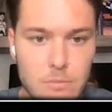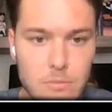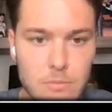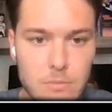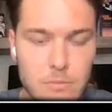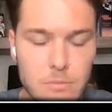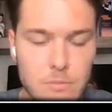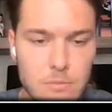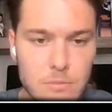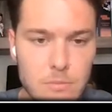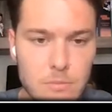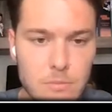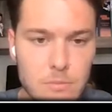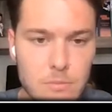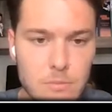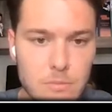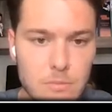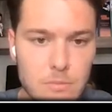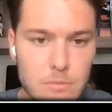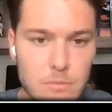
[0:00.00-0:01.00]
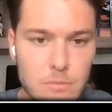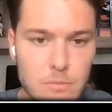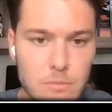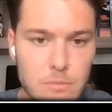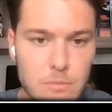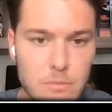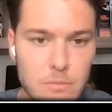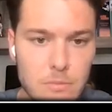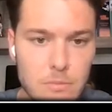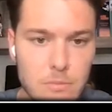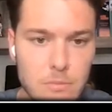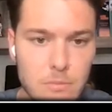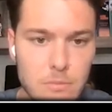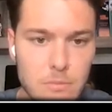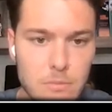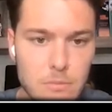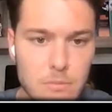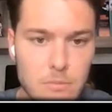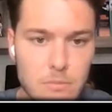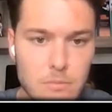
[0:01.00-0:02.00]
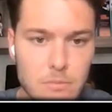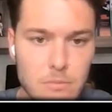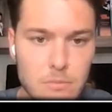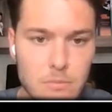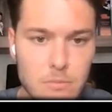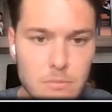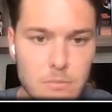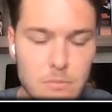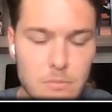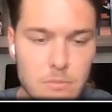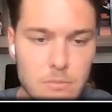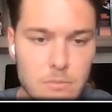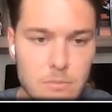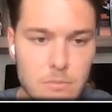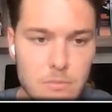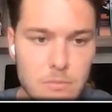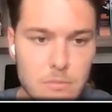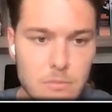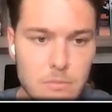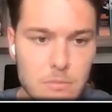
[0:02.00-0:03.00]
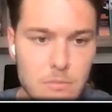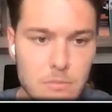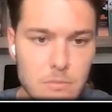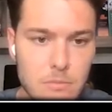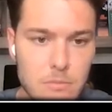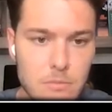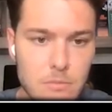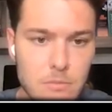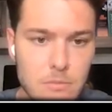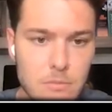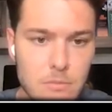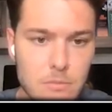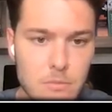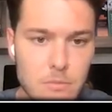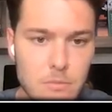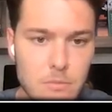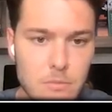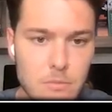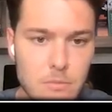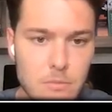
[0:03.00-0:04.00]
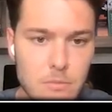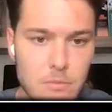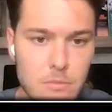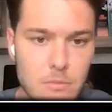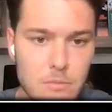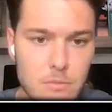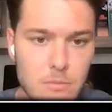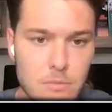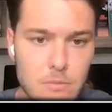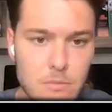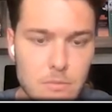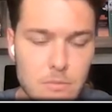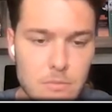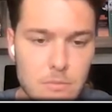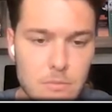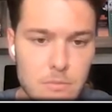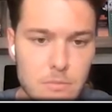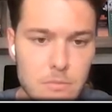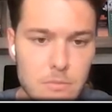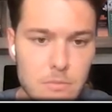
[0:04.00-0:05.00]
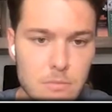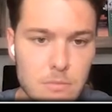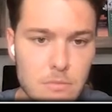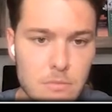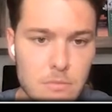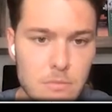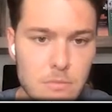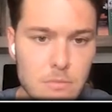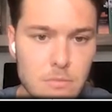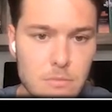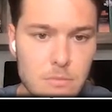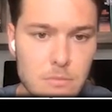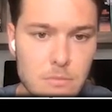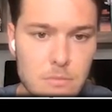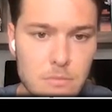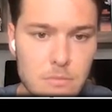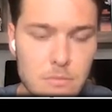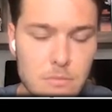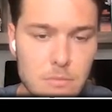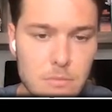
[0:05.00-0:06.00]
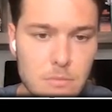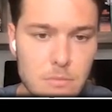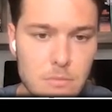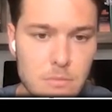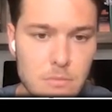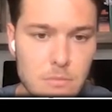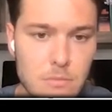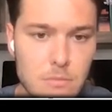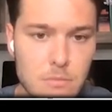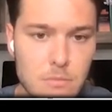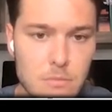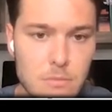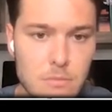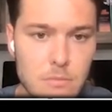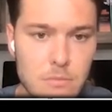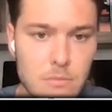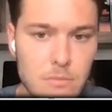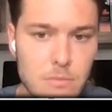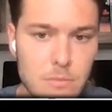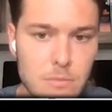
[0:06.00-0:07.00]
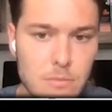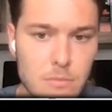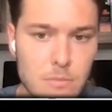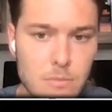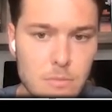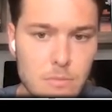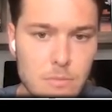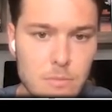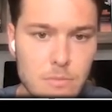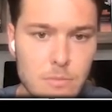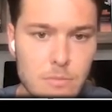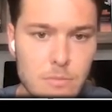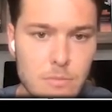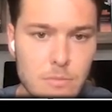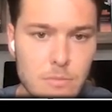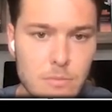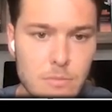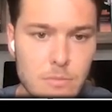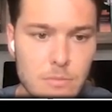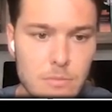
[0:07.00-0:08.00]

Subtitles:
(silent)